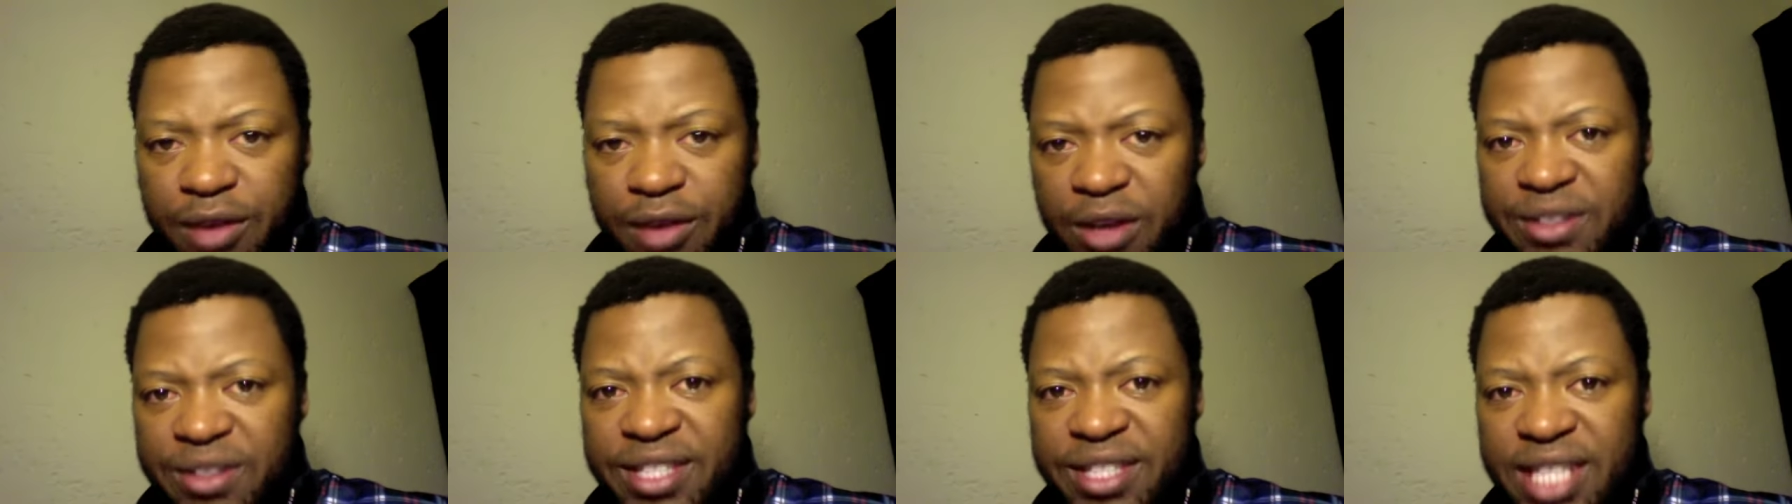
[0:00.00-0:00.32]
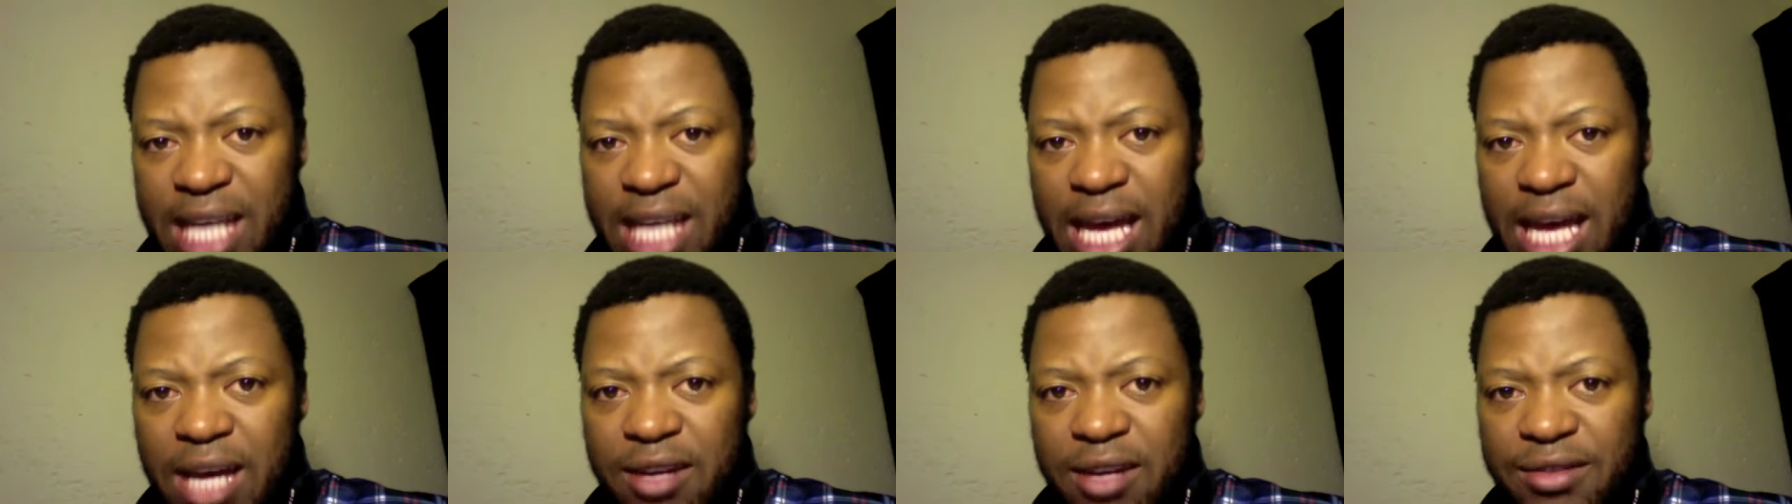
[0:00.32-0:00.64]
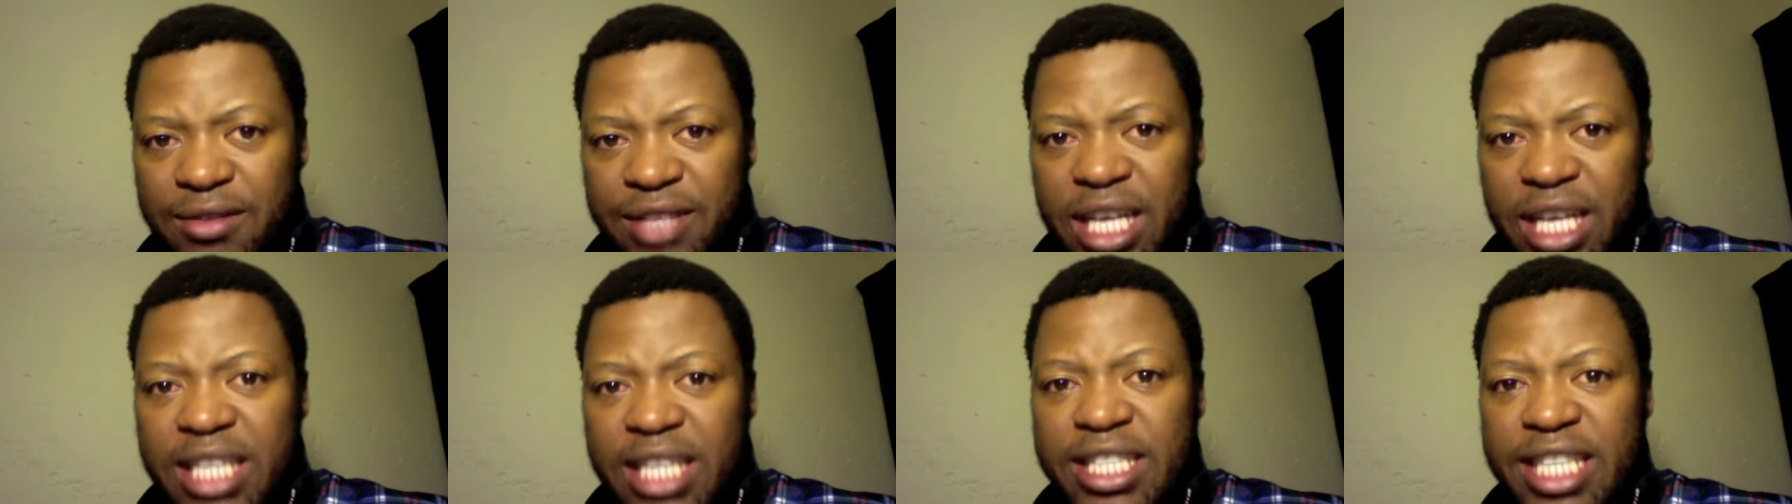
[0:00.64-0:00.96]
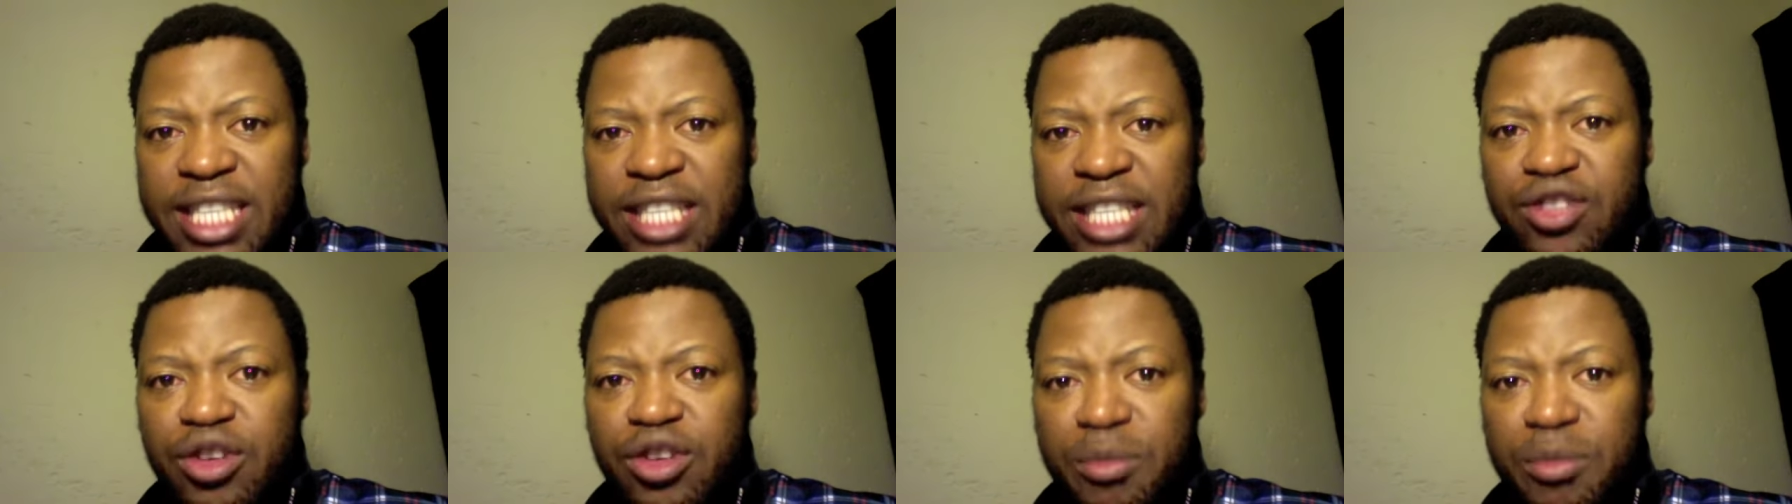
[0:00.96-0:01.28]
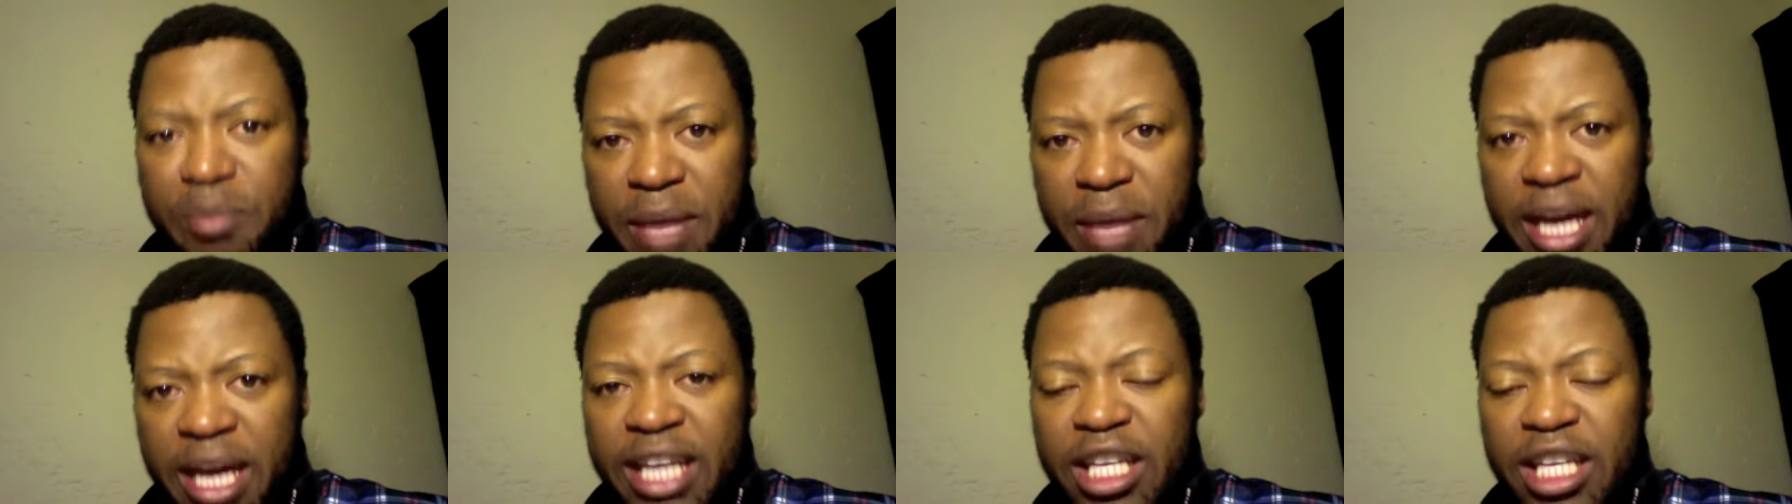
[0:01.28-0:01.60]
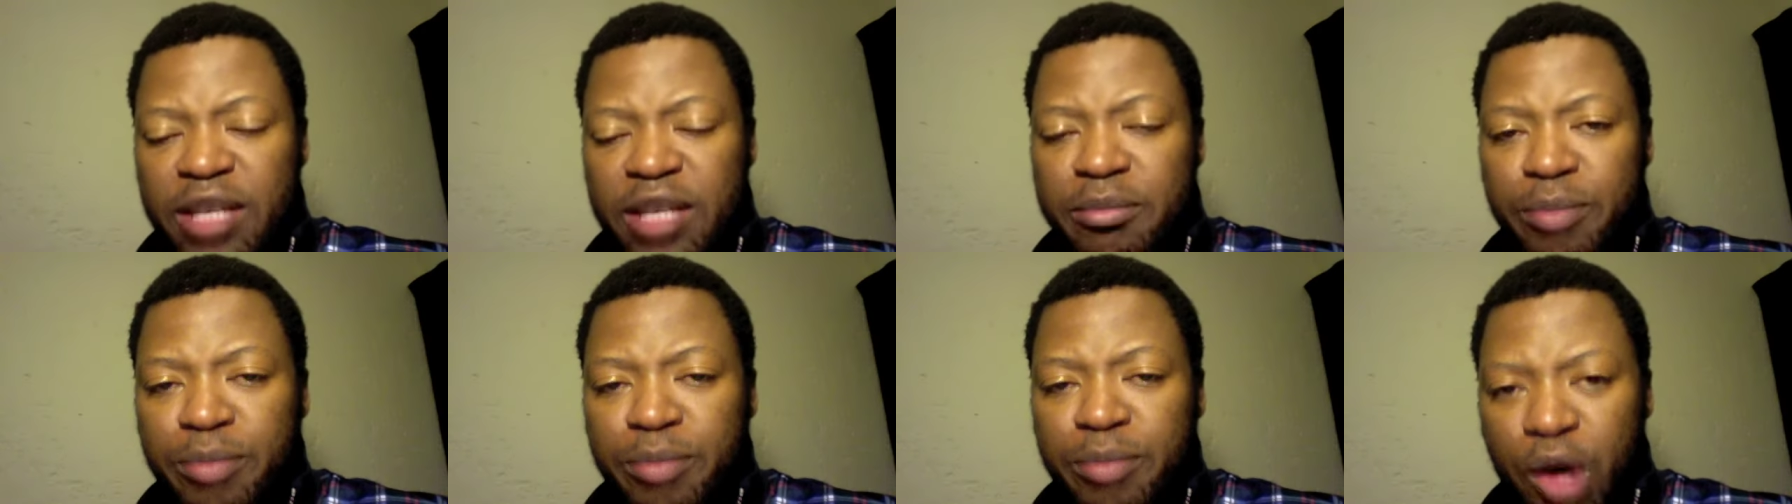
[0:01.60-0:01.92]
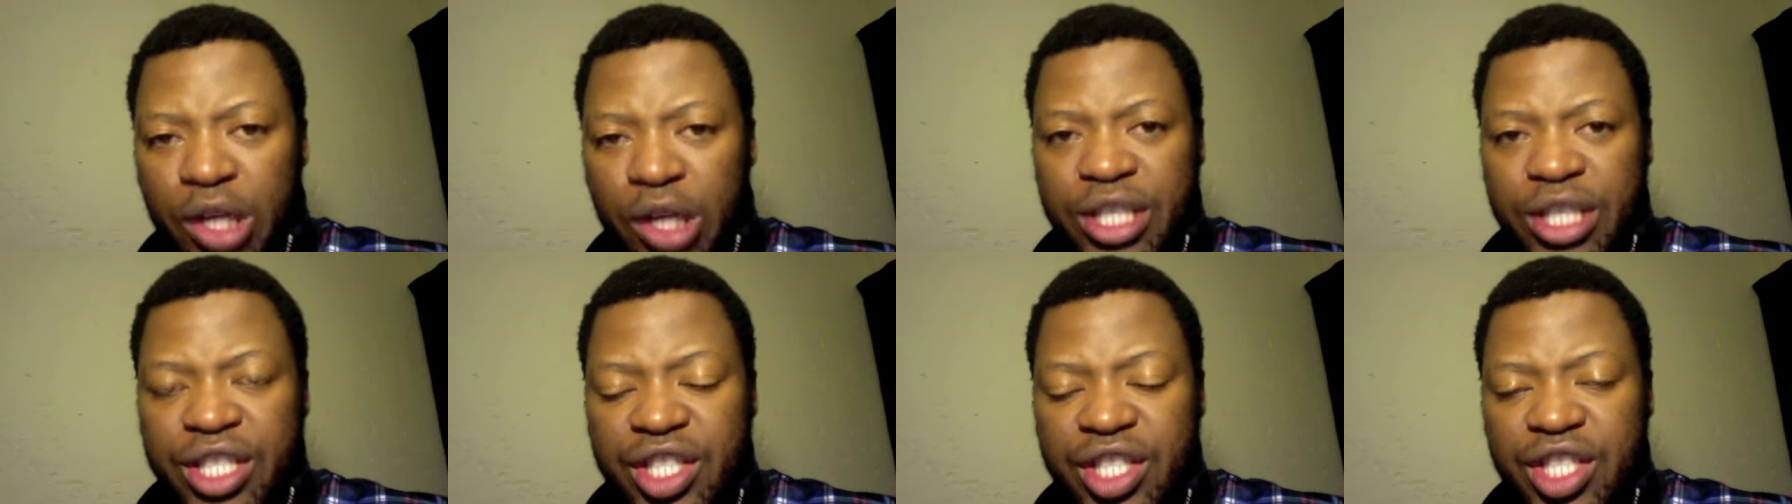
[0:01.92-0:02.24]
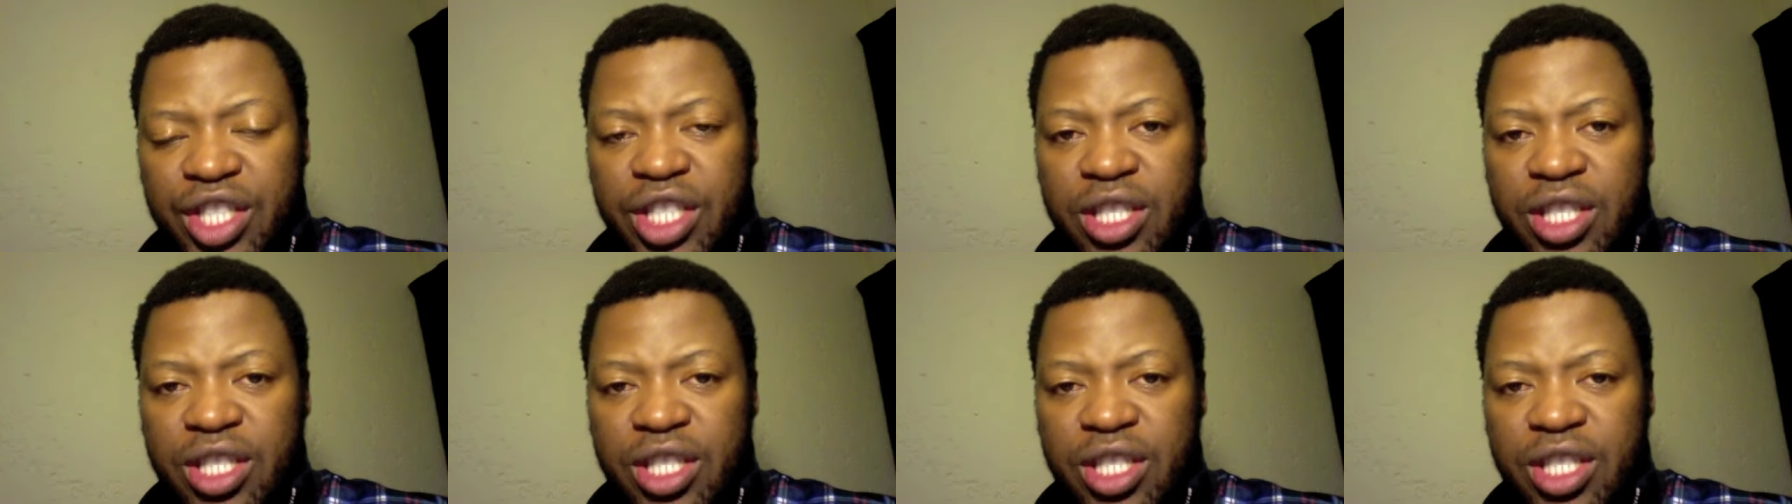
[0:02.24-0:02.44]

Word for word: ourselves and yet remain in bondage.